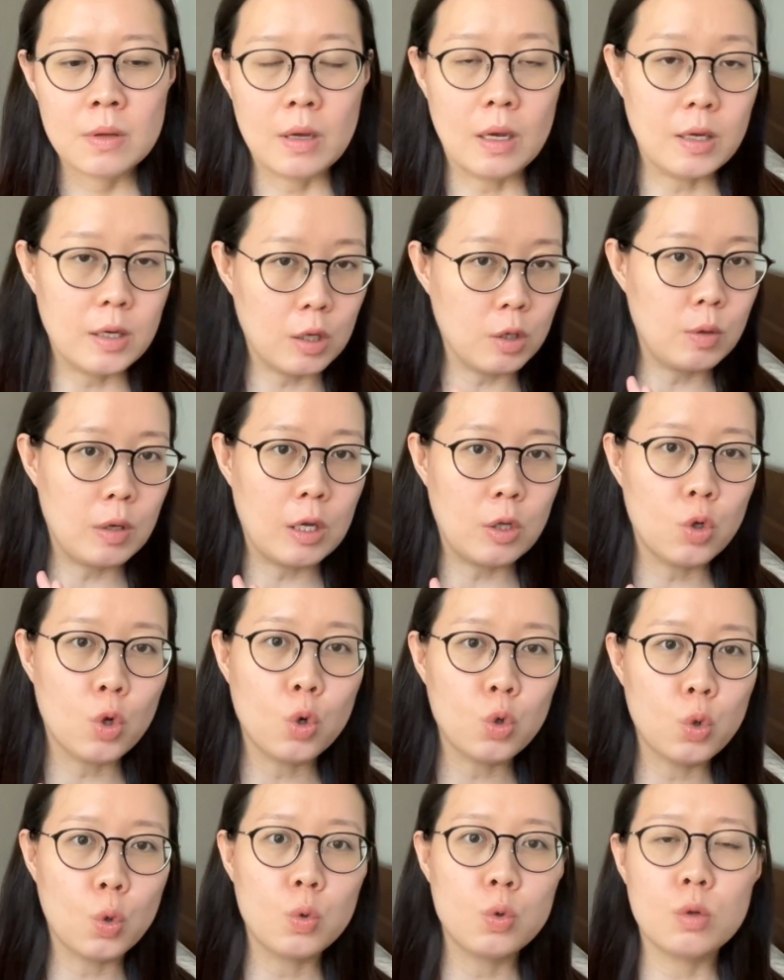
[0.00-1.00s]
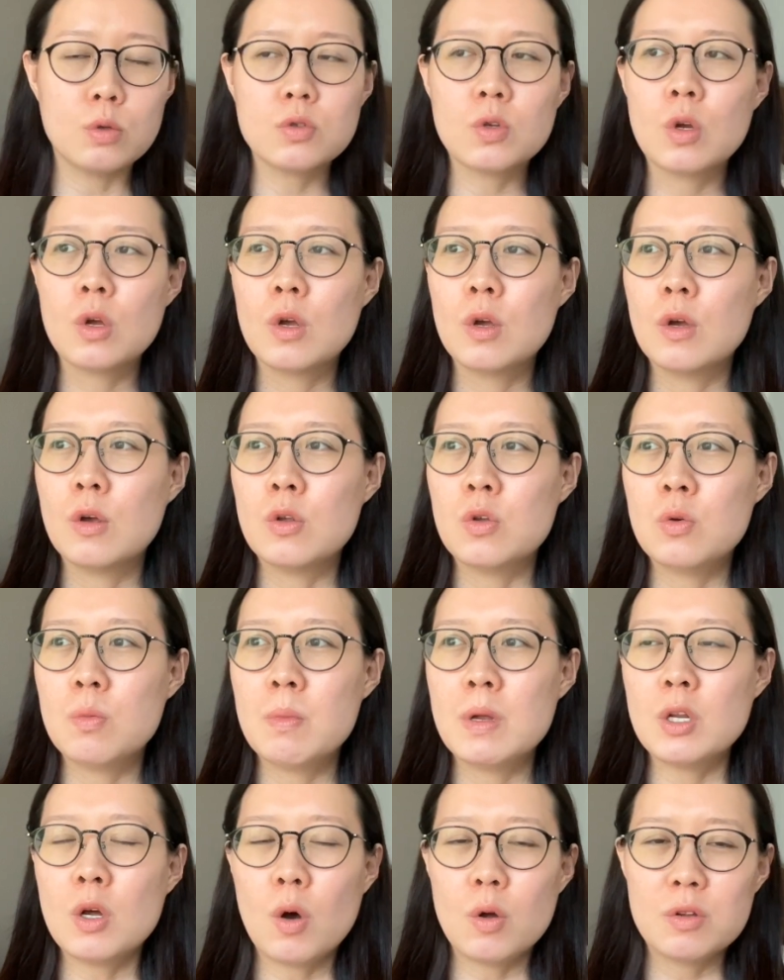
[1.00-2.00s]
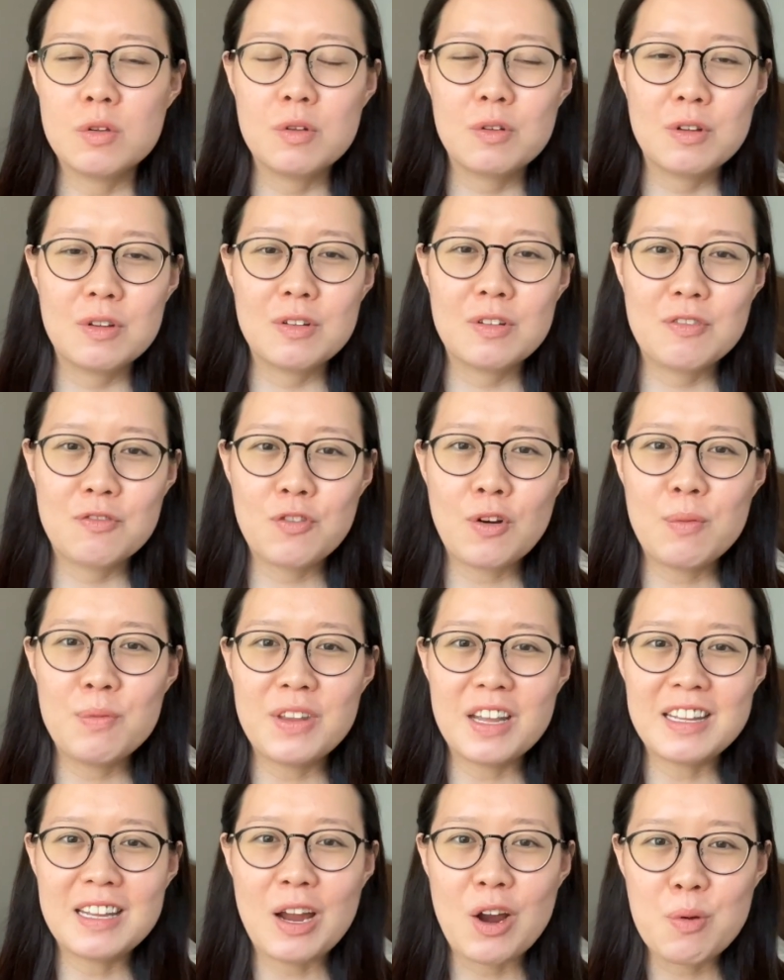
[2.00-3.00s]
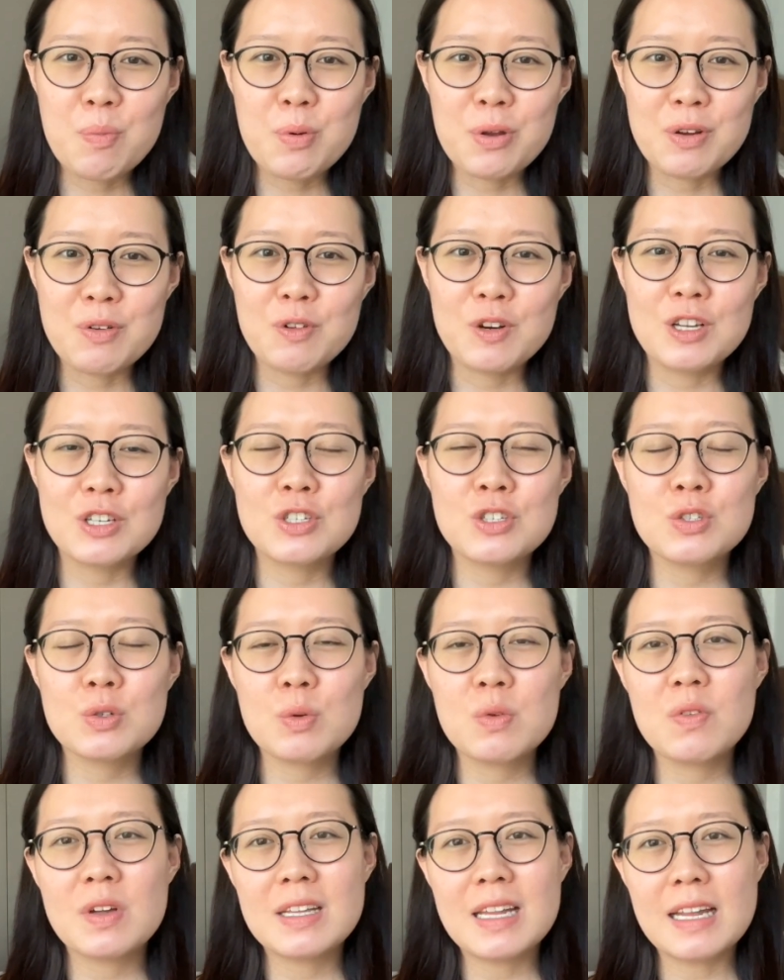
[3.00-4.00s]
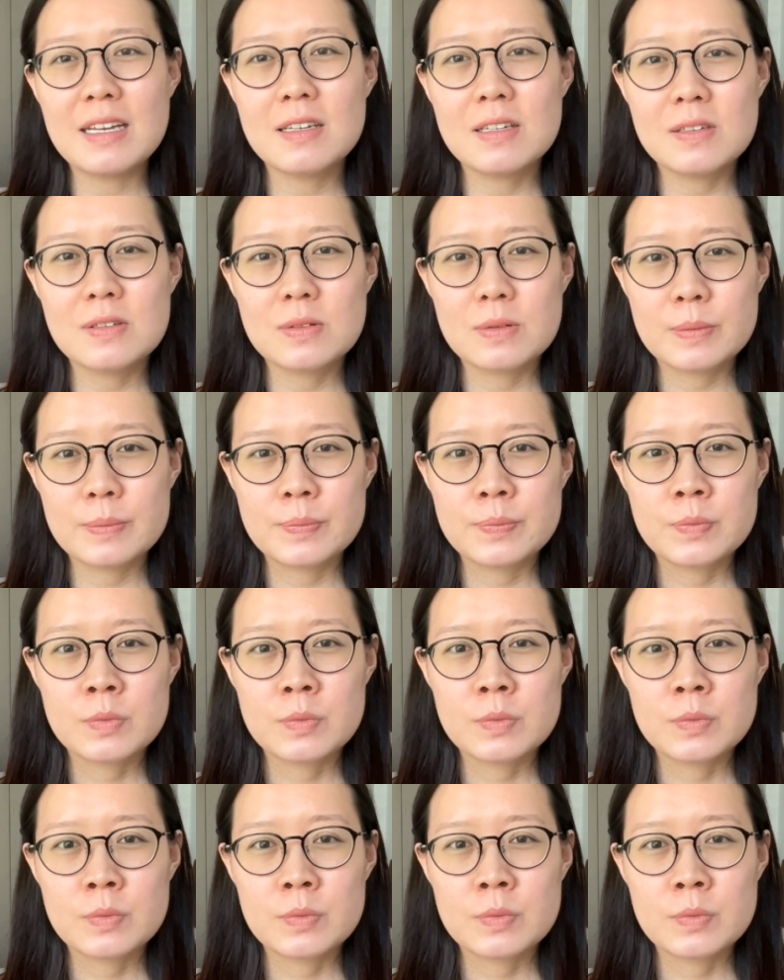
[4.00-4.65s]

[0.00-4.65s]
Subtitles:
Okay, no. So you may not form that therapeutic relationship with a dentist.